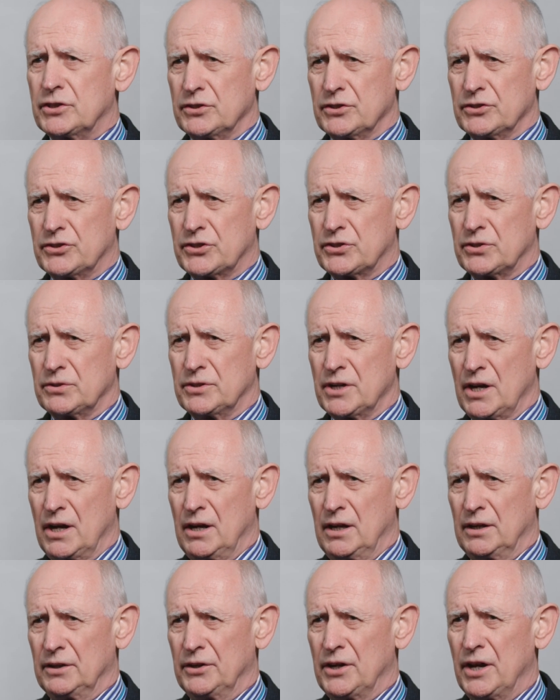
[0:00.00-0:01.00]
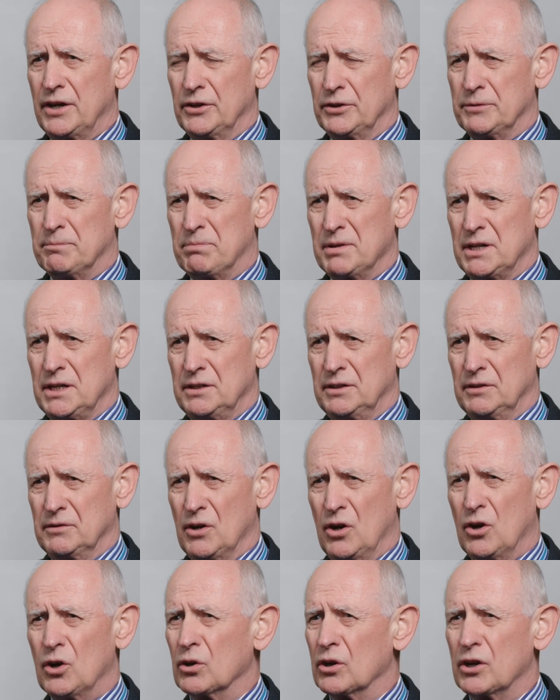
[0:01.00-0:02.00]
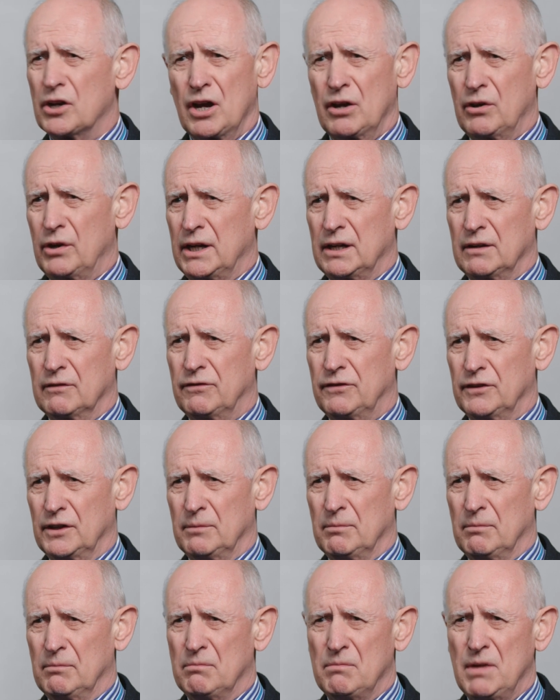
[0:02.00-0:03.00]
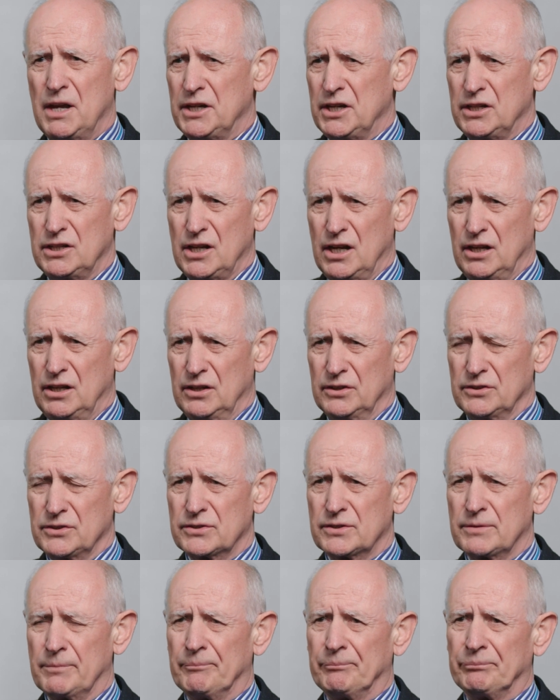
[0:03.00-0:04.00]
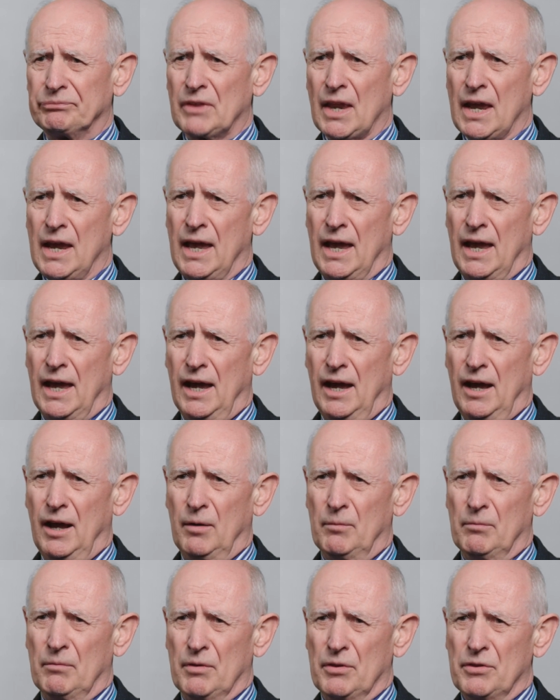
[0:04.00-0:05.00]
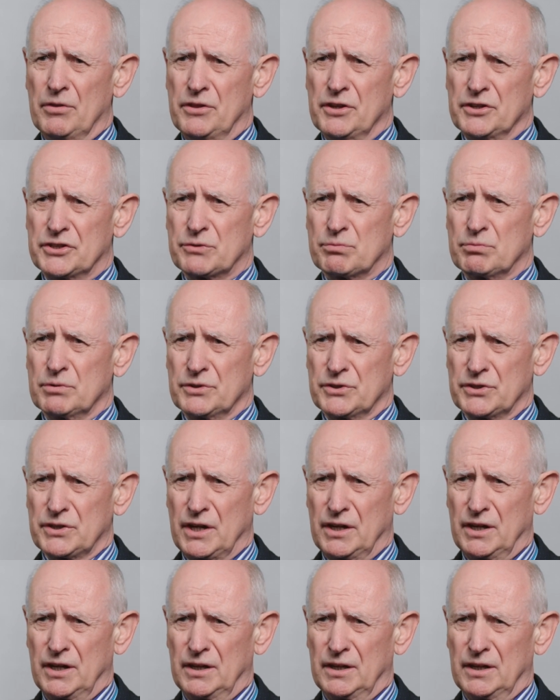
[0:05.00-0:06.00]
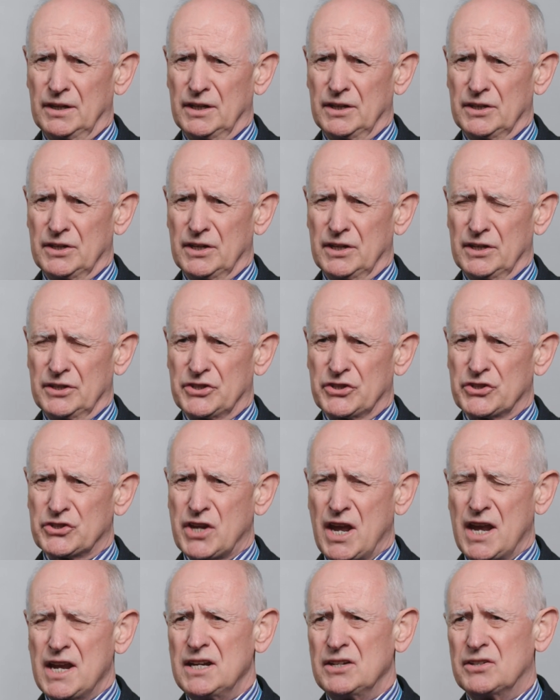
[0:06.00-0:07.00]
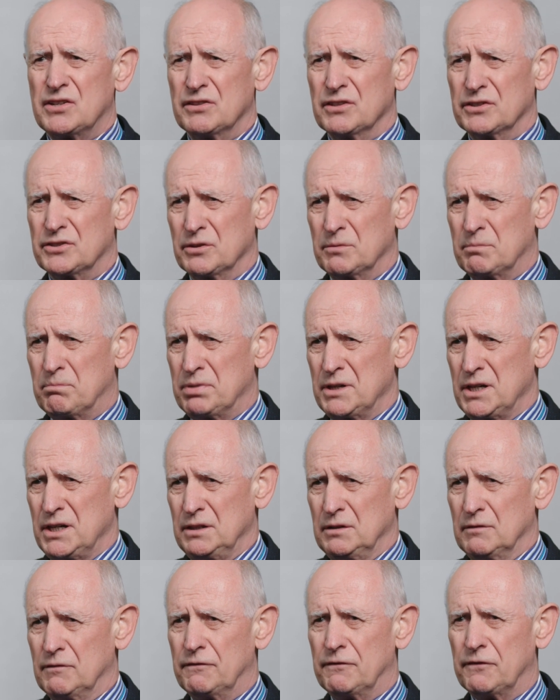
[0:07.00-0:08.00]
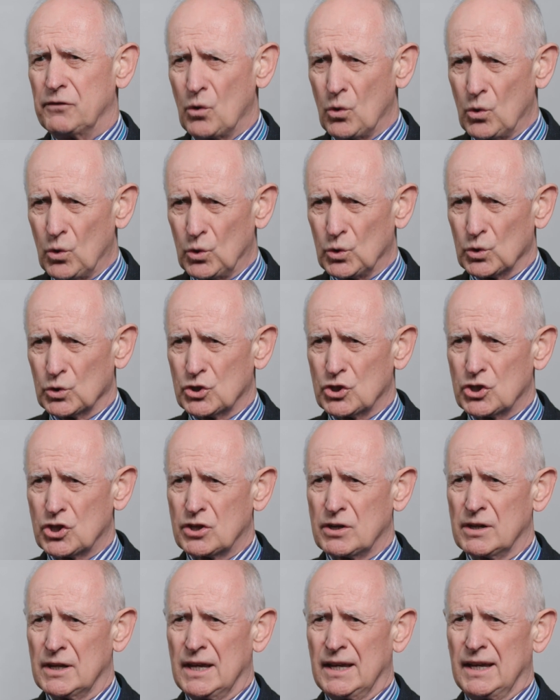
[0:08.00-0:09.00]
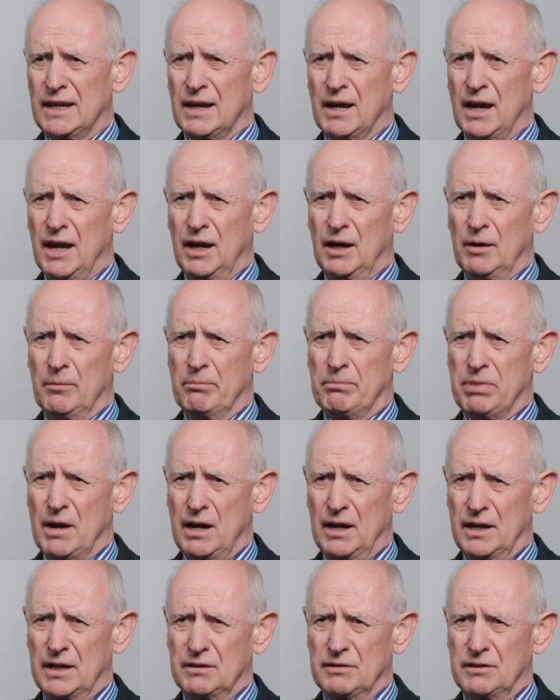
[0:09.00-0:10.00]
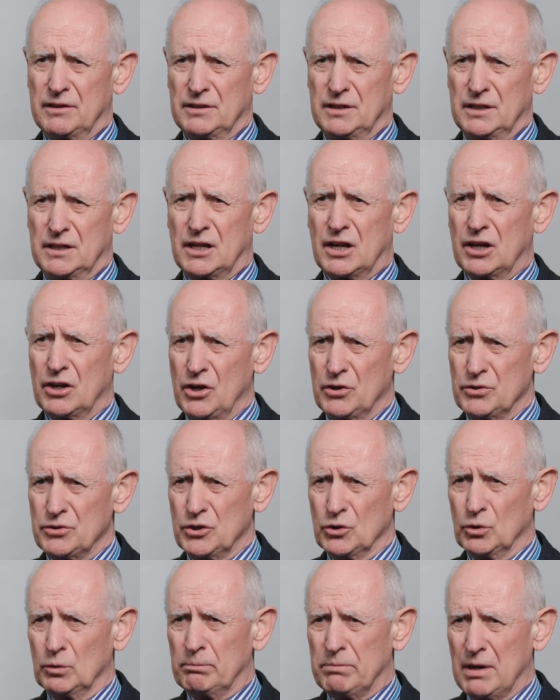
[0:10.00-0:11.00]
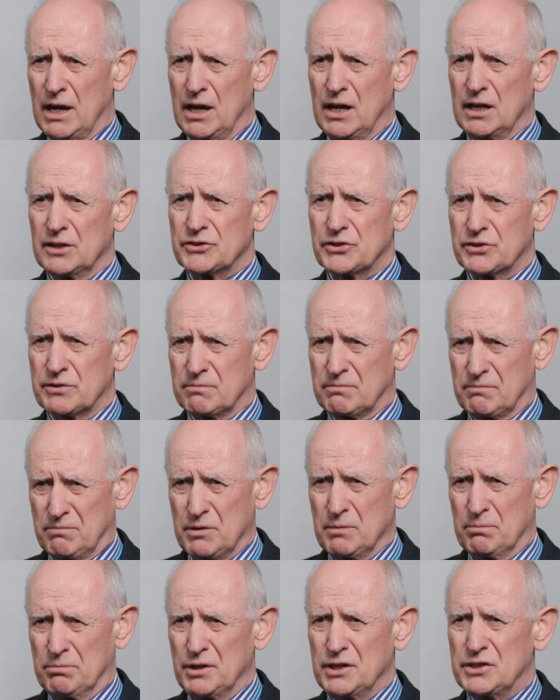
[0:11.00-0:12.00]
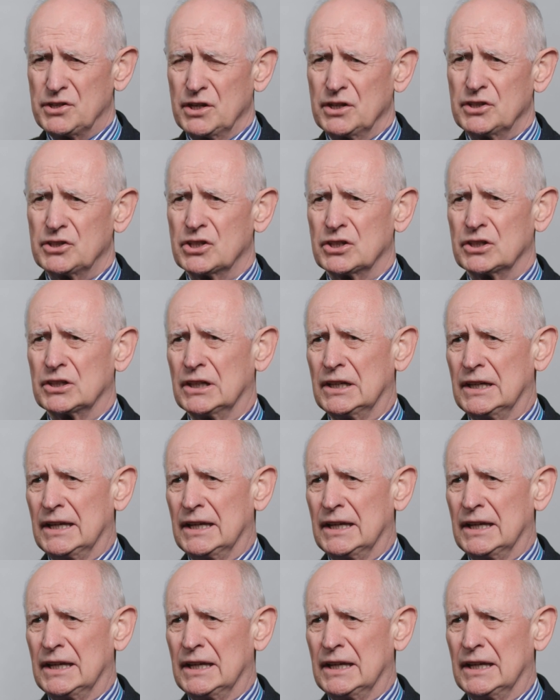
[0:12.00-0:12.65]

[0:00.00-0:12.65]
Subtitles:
in Sudan had been ongoing for many years. This was a state that had been forged by the colonial past, the British.